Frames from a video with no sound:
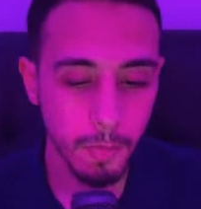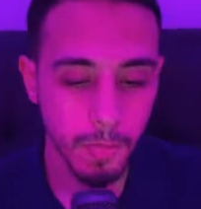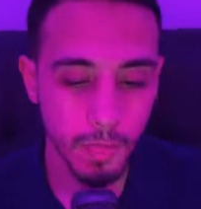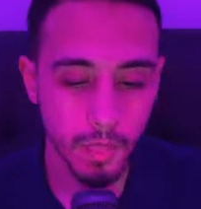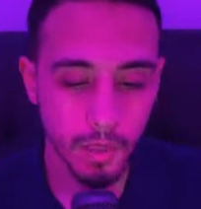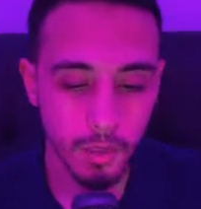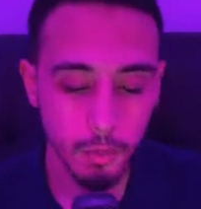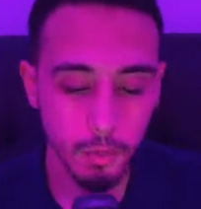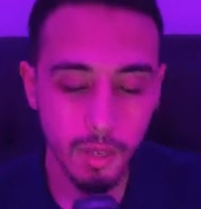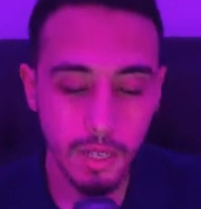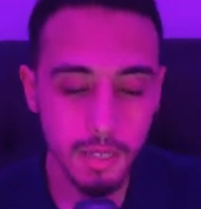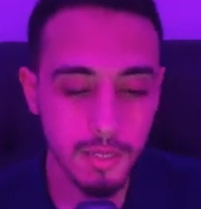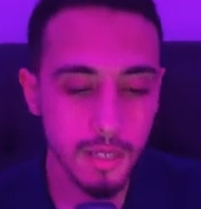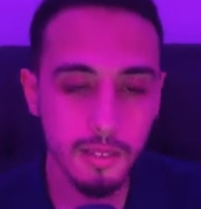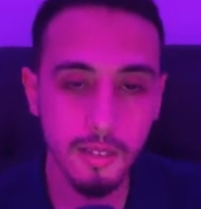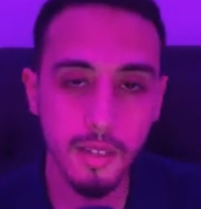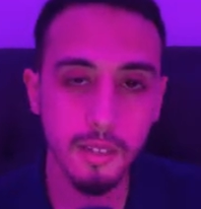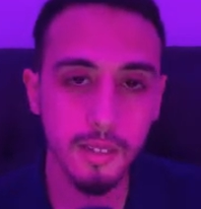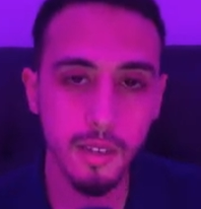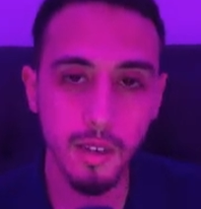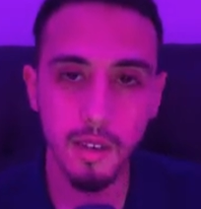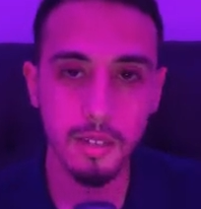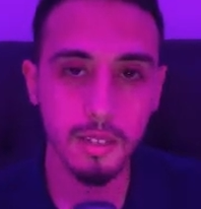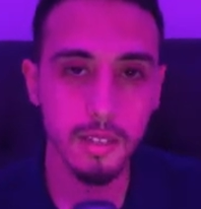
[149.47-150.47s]
you can see that
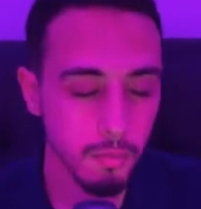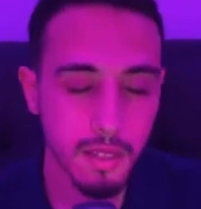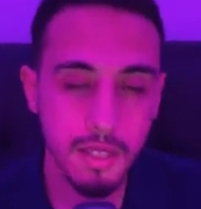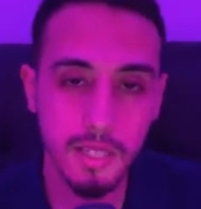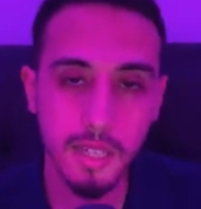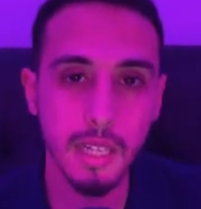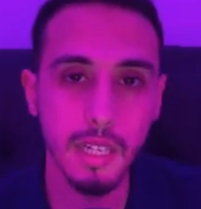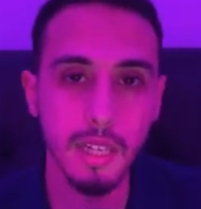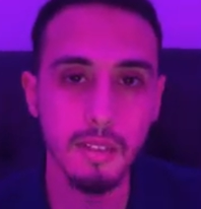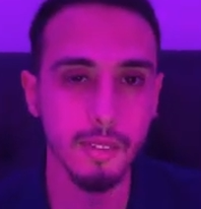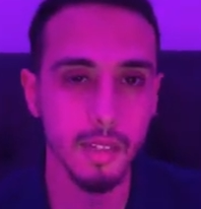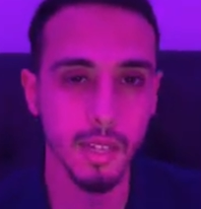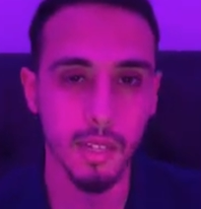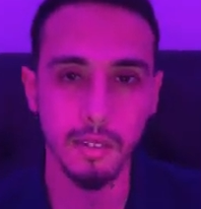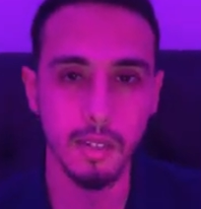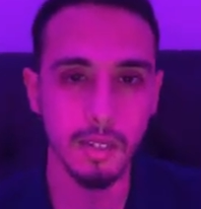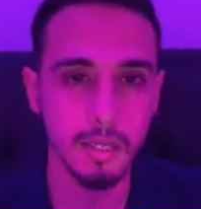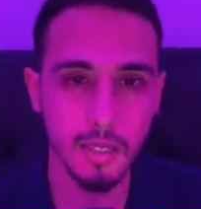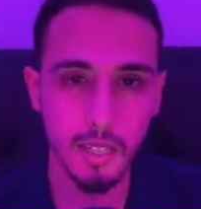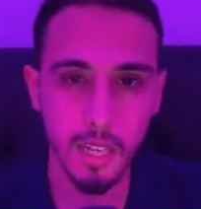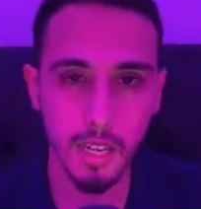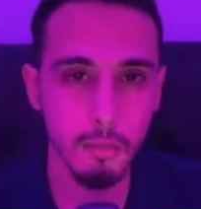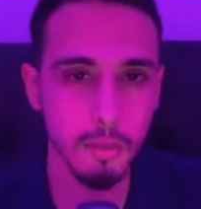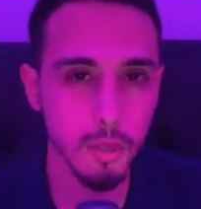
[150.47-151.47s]
they are basically, if they are not
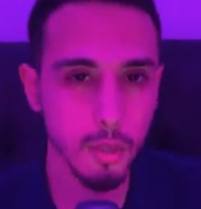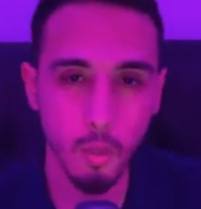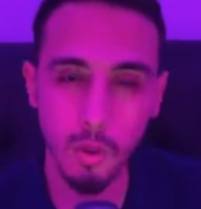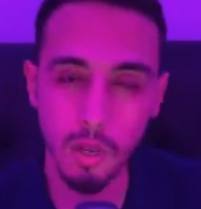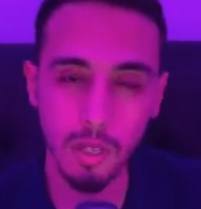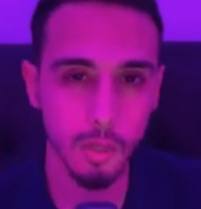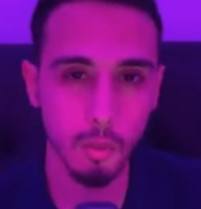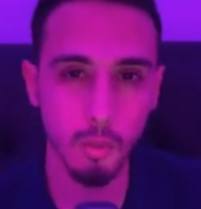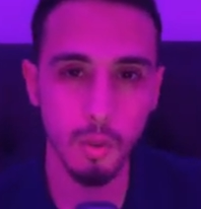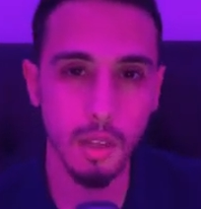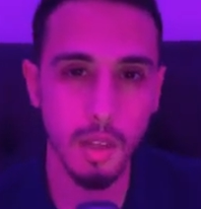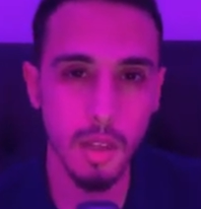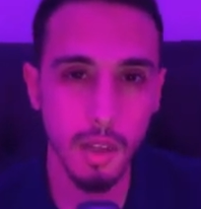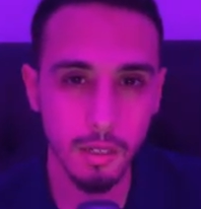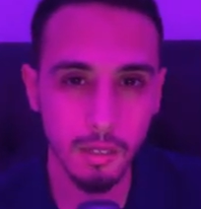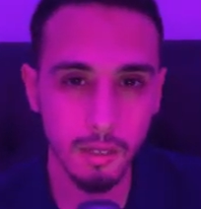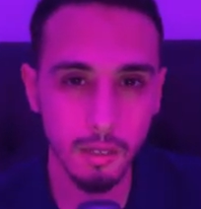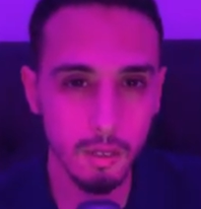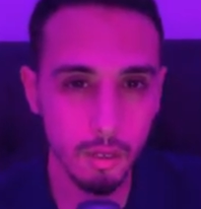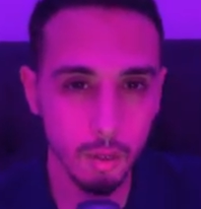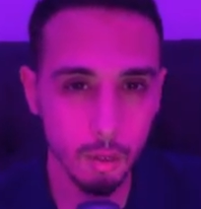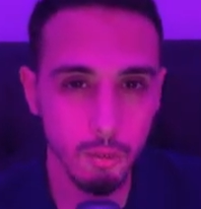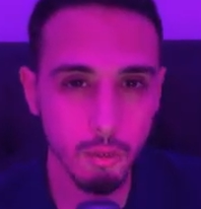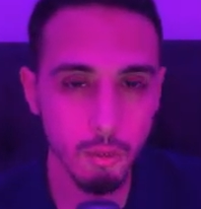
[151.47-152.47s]
scammers, why they will hide
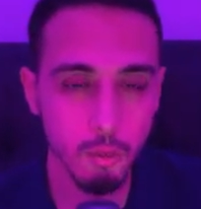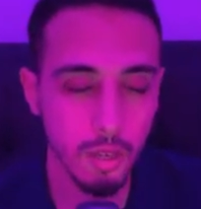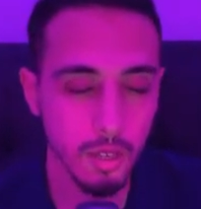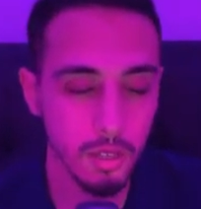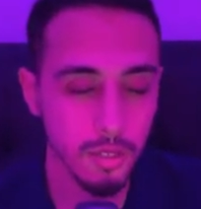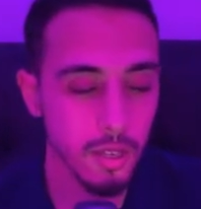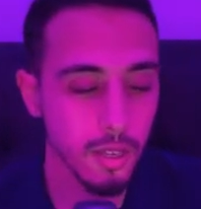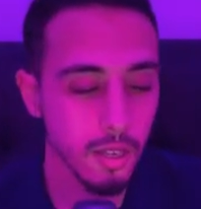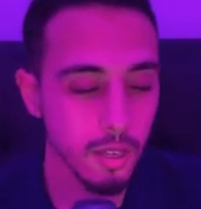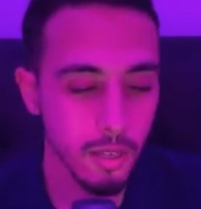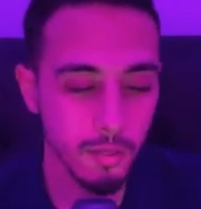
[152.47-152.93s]
the contracts.